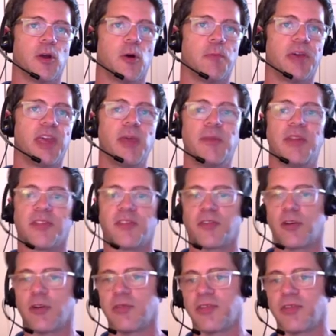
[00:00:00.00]
you know payment
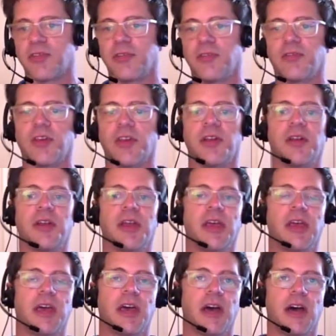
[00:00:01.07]
services and
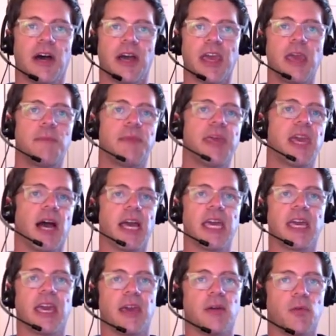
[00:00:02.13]
uh,
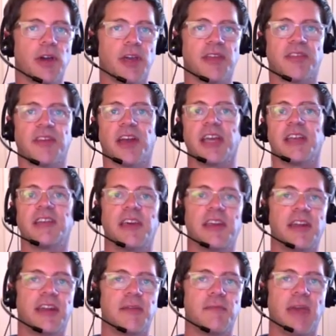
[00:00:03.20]
API gateways and
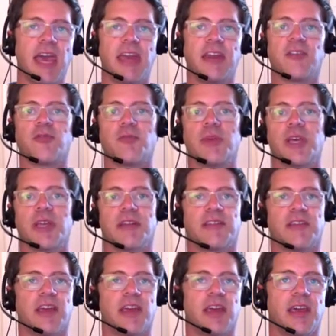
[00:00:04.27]
identity
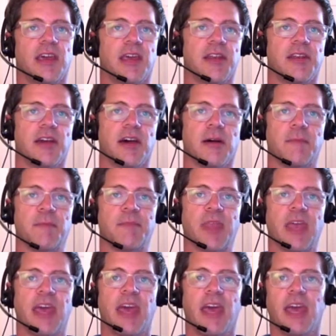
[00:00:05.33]
management and um,
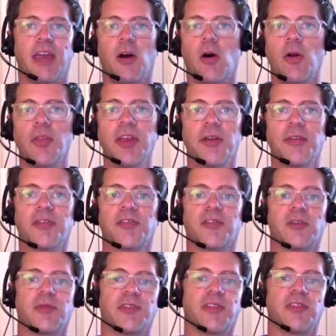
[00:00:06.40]
and all the other
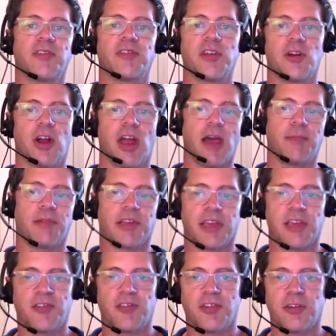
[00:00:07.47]
services that your
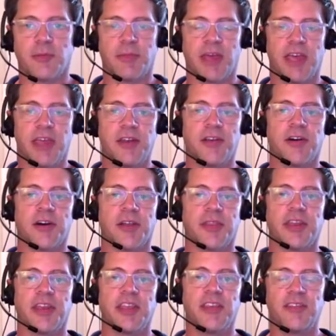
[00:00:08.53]
application depend on
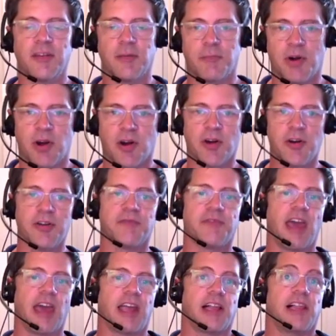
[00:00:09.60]
that isn't part of
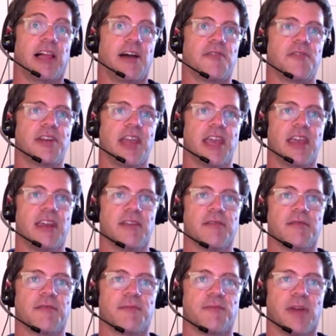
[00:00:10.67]
that cloud
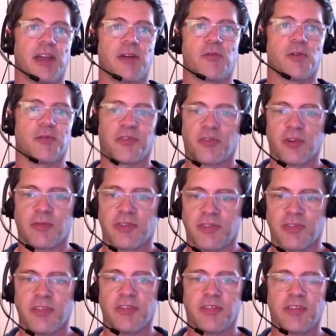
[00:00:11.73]
native
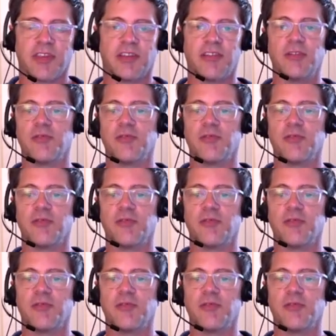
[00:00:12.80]
microservices that